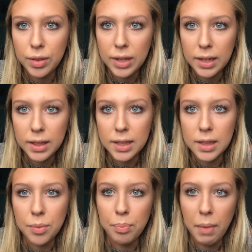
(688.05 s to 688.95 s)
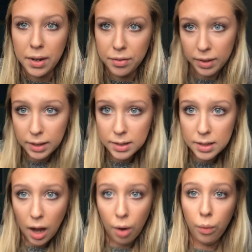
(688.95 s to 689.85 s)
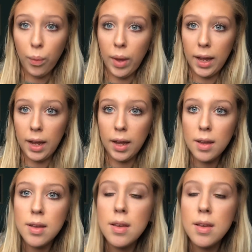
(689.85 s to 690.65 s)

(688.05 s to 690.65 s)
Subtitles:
think that the benefits outweigh,